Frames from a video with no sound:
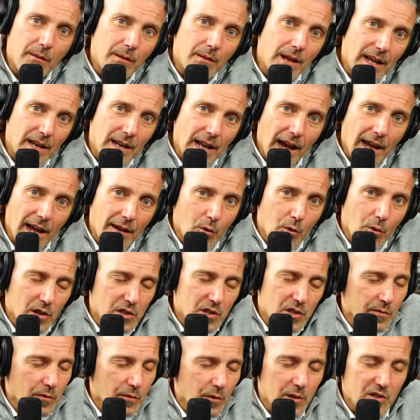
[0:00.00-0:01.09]
And, and I have a
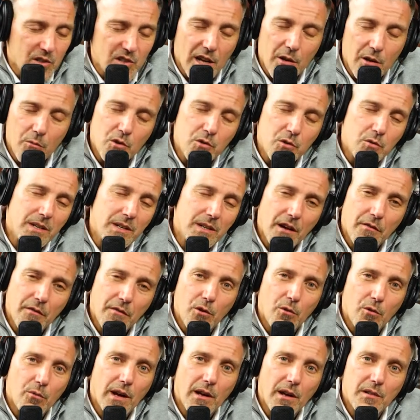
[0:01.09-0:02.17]
question for you, Johnnie. Would you be
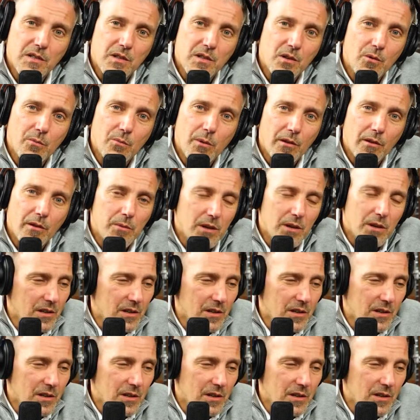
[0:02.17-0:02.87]
down for a round two, brother?